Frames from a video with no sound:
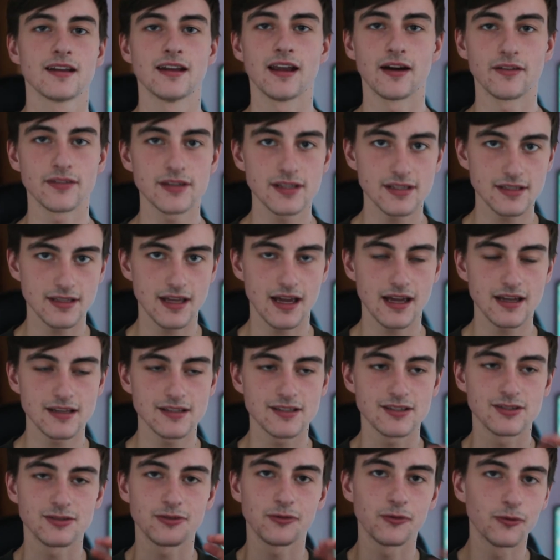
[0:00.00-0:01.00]
Now this
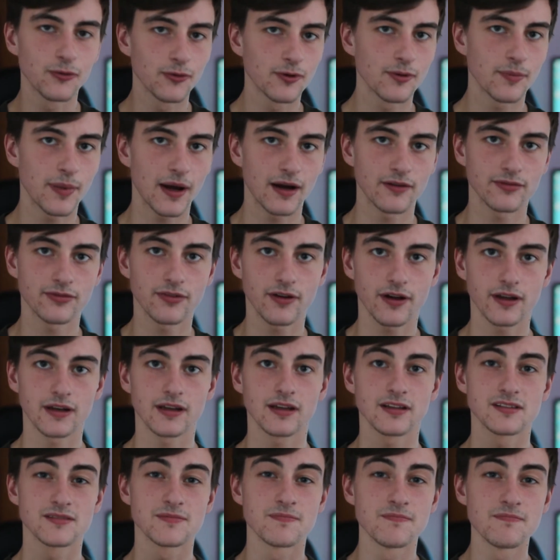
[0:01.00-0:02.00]
stage is all about
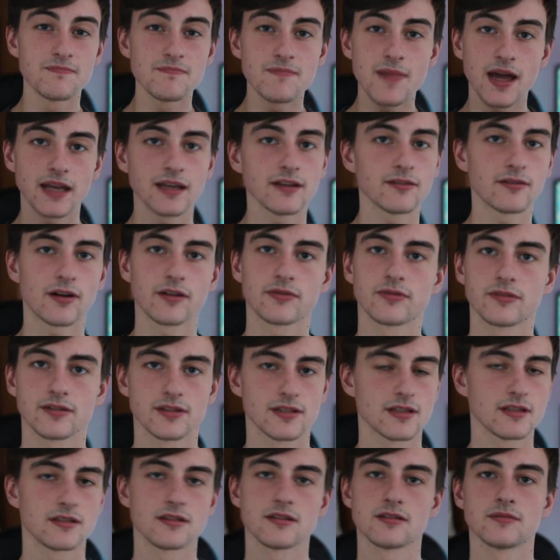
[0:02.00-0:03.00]
finding as many
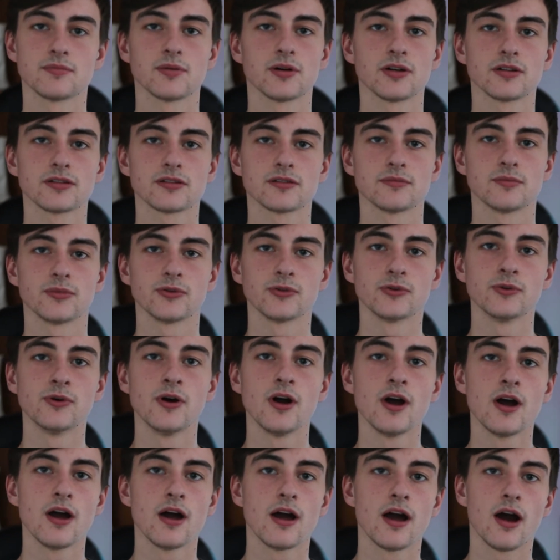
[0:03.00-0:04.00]
references as possible,
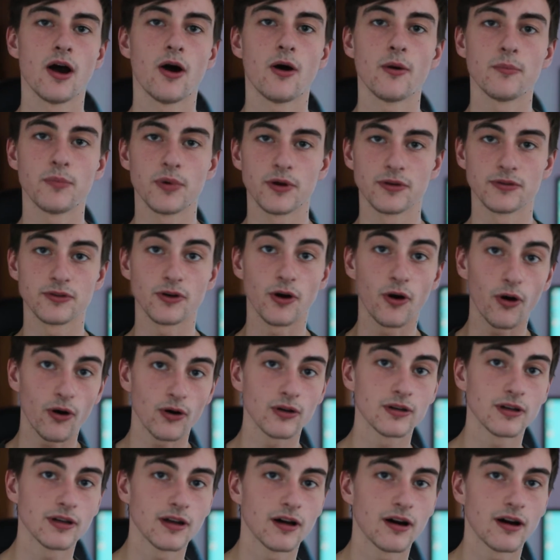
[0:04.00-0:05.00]
both
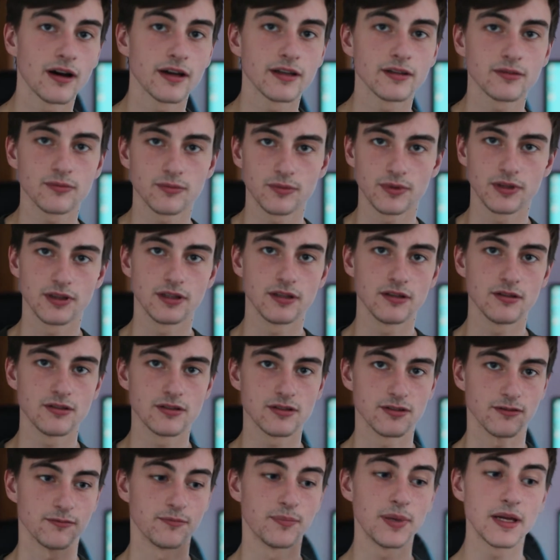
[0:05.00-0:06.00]
online with the
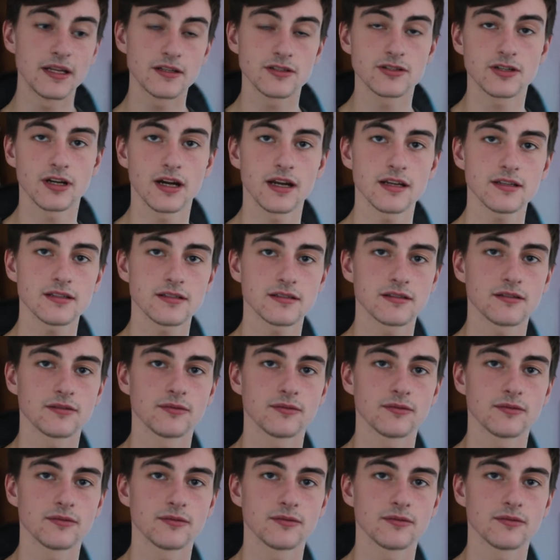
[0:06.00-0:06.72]
use of Pinterest,